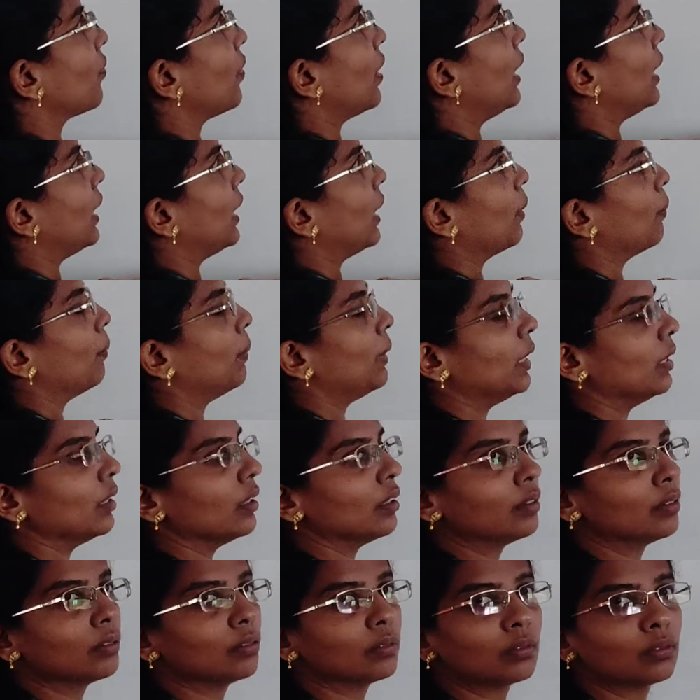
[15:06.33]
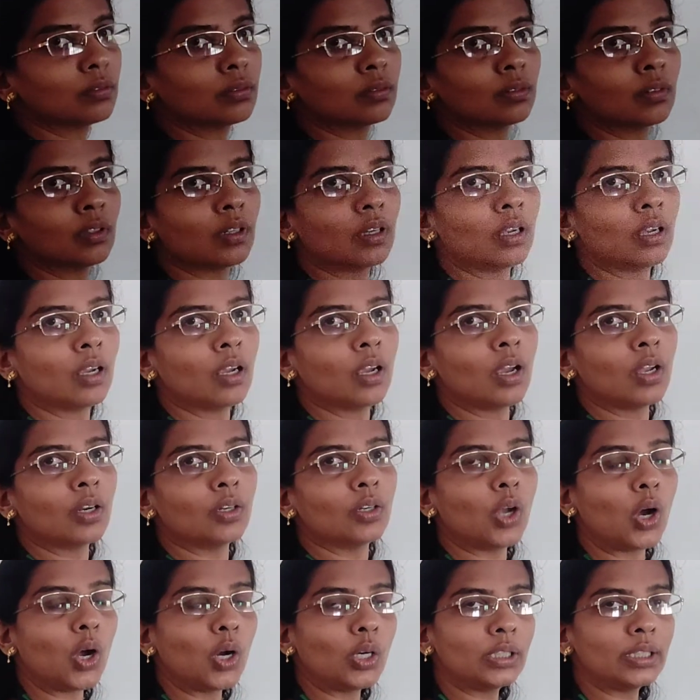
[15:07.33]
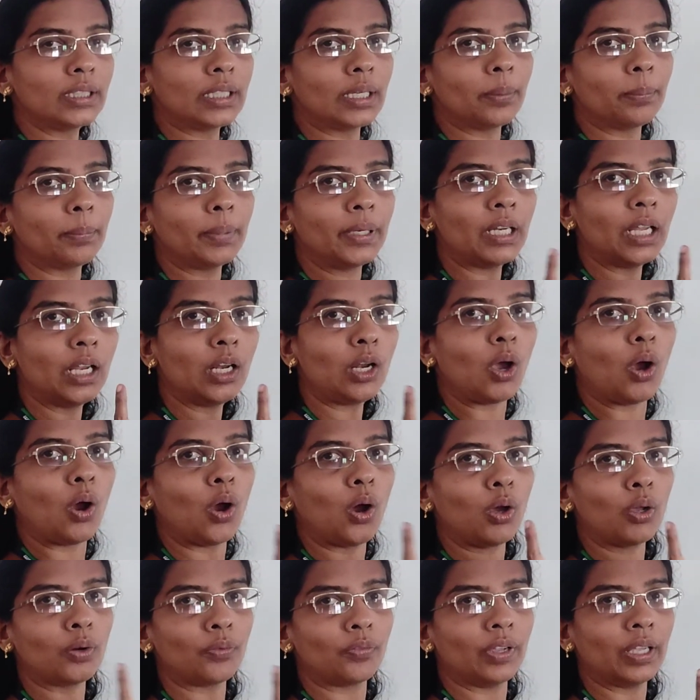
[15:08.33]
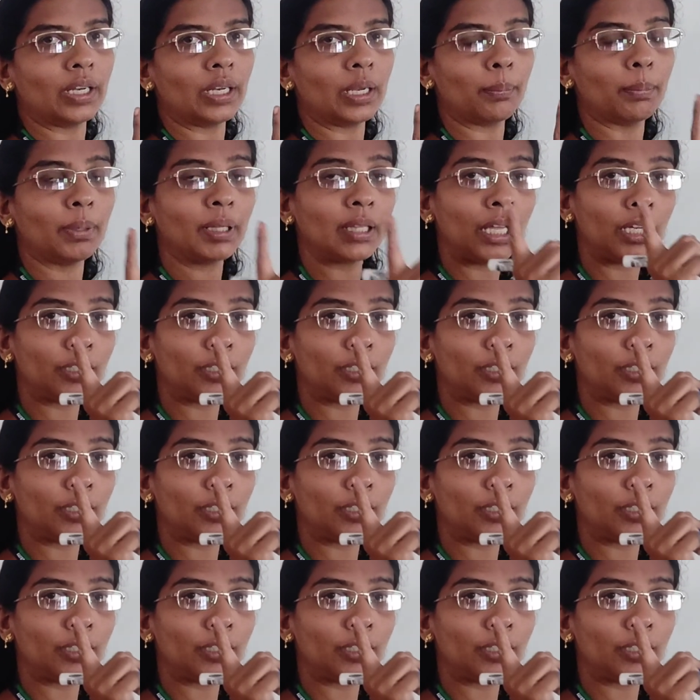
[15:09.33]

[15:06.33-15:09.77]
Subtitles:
variable. Non-terminal or variable.